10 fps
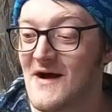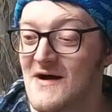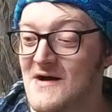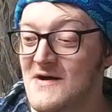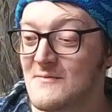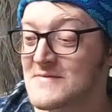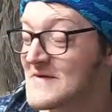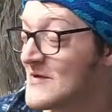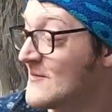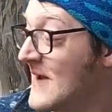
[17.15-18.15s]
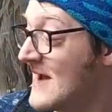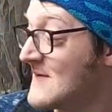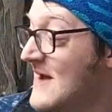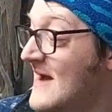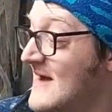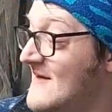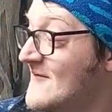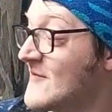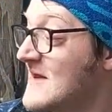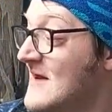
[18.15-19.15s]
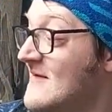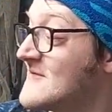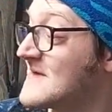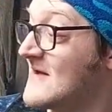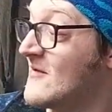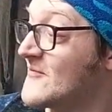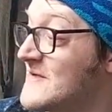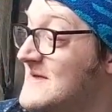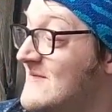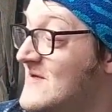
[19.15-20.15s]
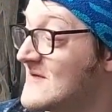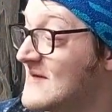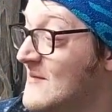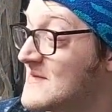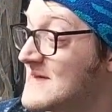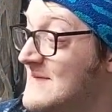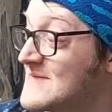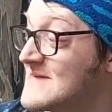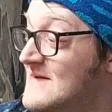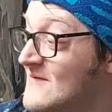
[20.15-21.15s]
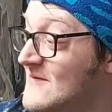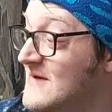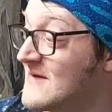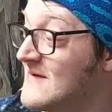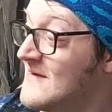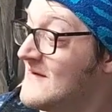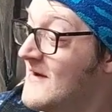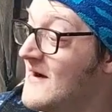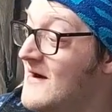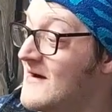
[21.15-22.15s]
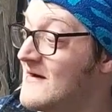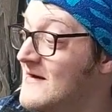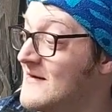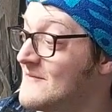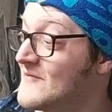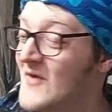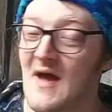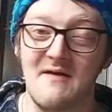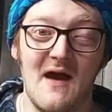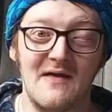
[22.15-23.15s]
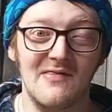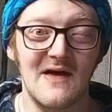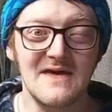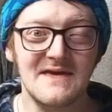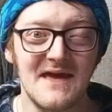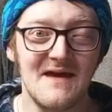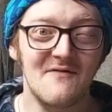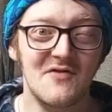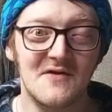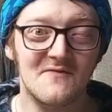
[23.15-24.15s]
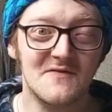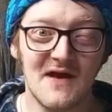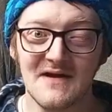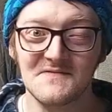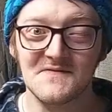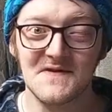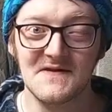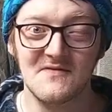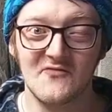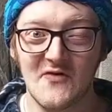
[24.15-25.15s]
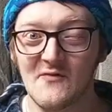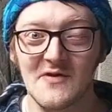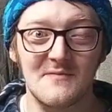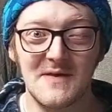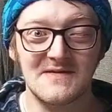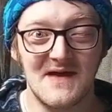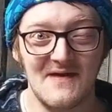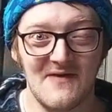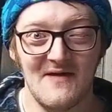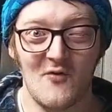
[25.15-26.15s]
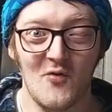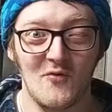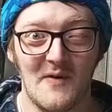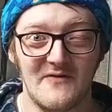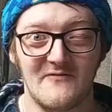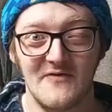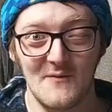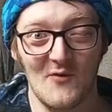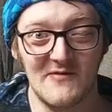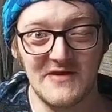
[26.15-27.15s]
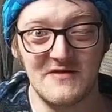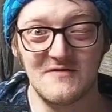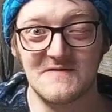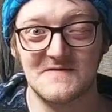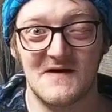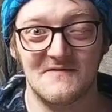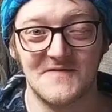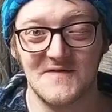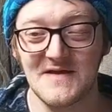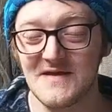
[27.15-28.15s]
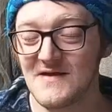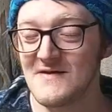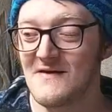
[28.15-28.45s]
So, behind me, right now I've just got all three TVs hooked up with the same signal here. I like having the different consoles on here. Generally, it means I have to have a whole bunch of them over here just off screen,